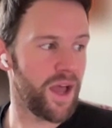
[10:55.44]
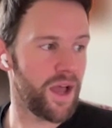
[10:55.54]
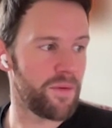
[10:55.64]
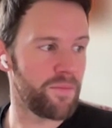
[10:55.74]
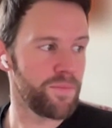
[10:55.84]

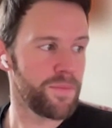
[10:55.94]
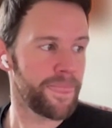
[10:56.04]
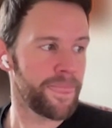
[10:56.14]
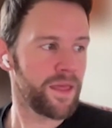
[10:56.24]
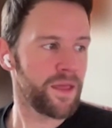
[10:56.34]
And
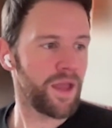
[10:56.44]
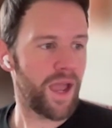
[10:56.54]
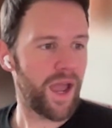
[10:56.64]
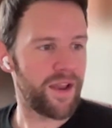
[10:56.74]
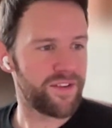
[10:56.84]

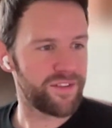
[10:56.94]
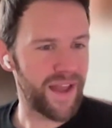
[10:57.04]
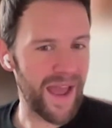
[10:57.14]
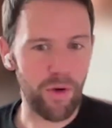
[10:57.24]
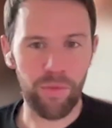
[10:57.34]

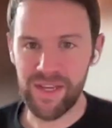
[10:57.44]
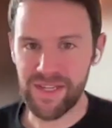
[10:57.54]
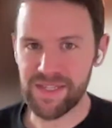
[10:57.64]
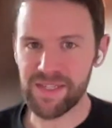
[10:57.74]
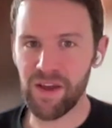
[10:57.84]
now
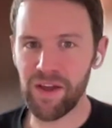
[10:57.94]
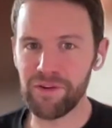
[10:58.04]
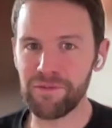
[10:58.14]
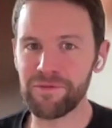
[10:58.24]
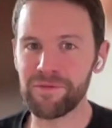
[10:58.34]
there's this
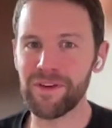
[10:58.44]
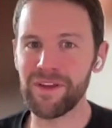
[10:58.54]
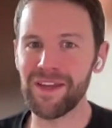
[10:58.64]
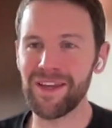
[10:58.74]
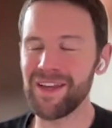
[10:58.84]
kind of
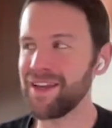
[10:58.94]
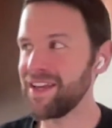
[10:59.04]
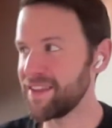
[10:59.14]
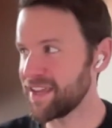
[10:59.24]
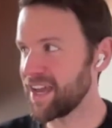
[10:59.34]

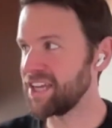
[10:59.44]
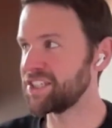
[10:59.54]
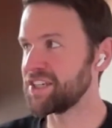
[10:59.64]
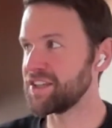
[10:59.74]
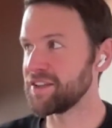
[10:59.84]

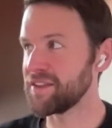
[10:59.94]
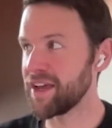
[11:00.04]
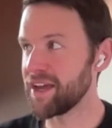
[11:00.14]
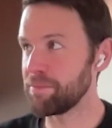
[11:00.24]
indication that